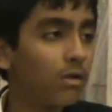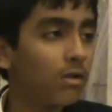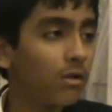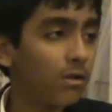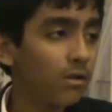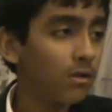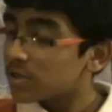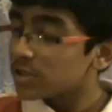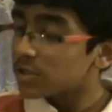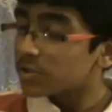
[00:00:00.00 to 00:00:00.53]

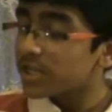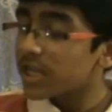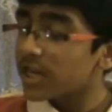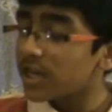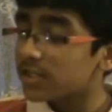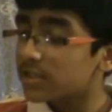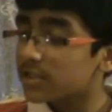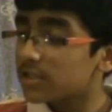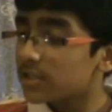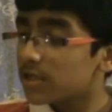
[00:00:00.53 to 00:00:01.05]
So tell
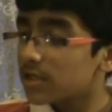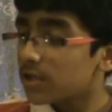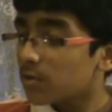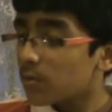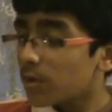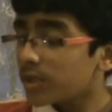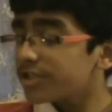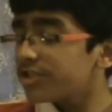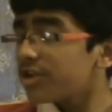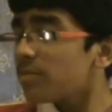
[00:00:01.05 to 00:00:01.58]
us,
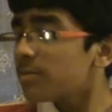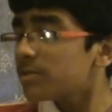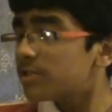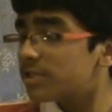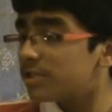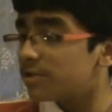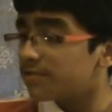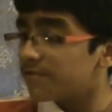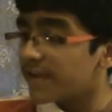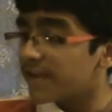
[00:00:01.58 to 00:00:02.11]
what troubles do
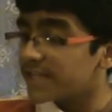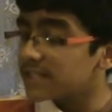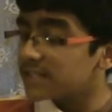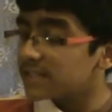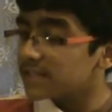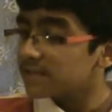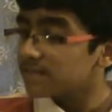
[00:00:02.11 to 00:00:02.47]
you face?